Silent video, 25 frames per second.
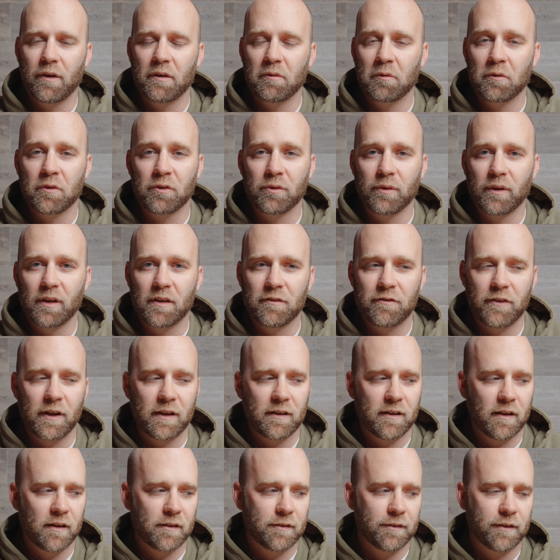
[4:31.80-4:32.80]
and it was really
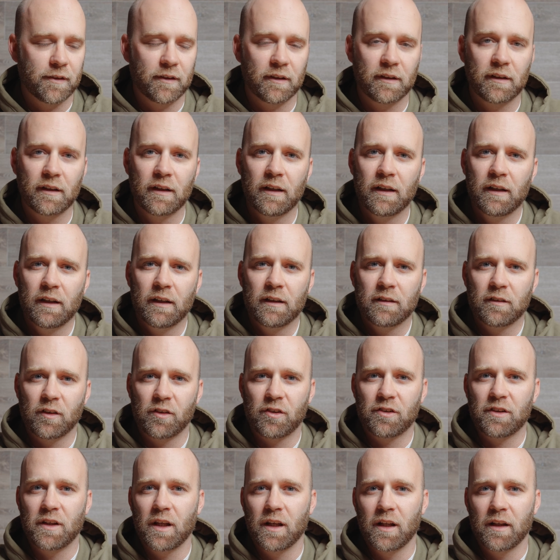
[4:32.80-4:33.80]
fantastic.
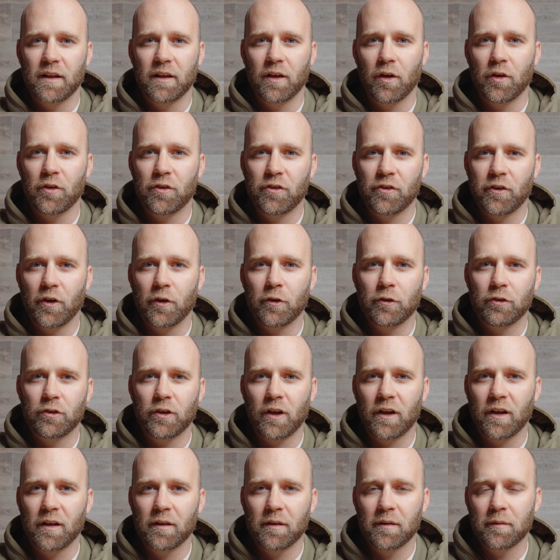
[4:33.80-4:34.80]
Just getting those slow
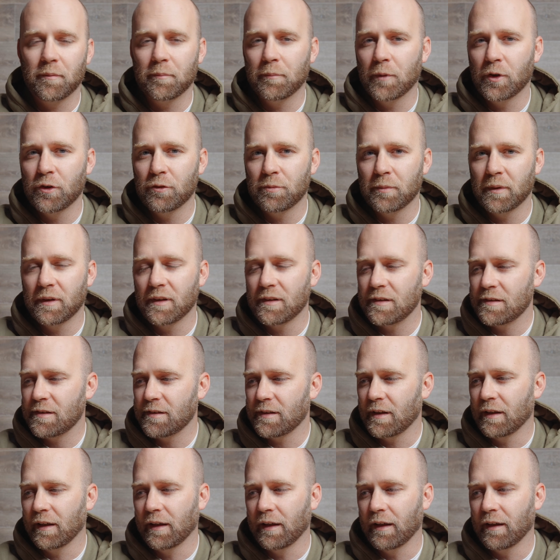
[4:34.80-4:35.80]
shutter movements
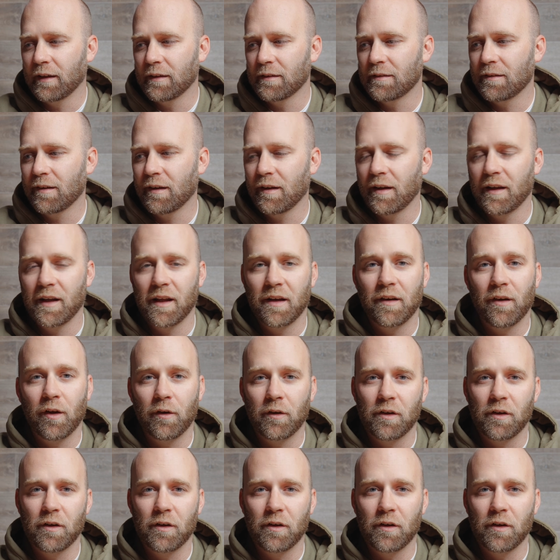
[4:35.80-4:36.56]
and had no